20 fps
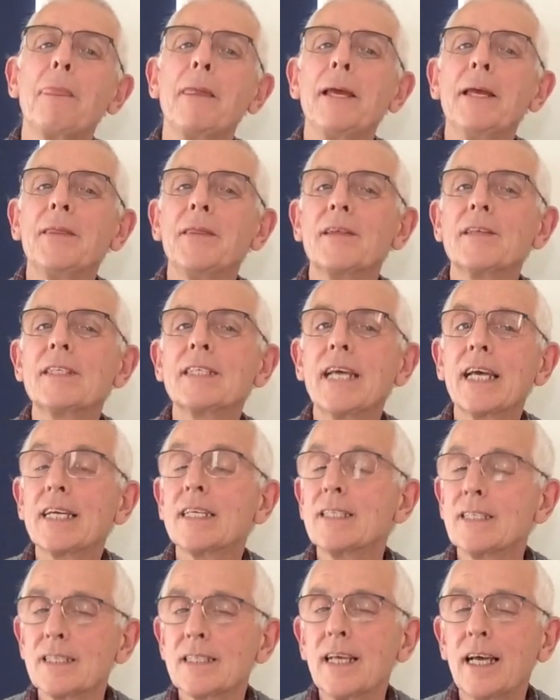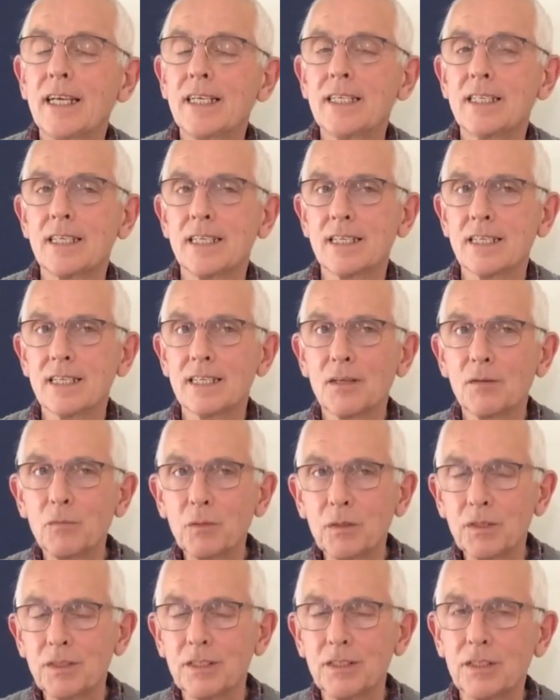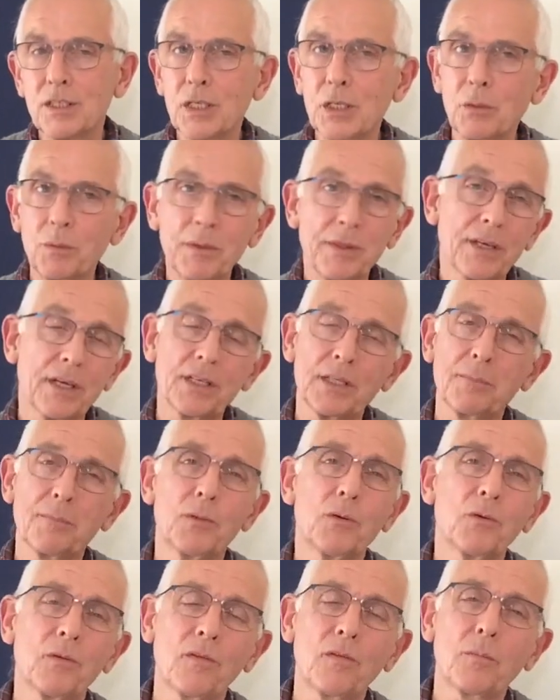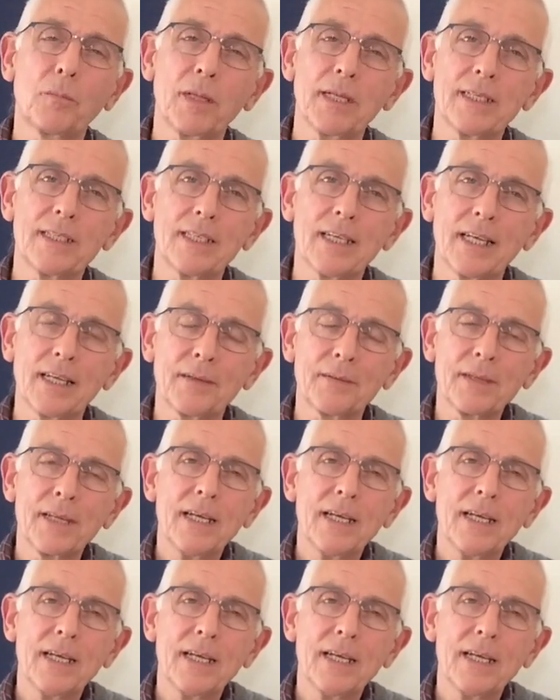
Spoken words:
in the second session was to do with those boards splitting.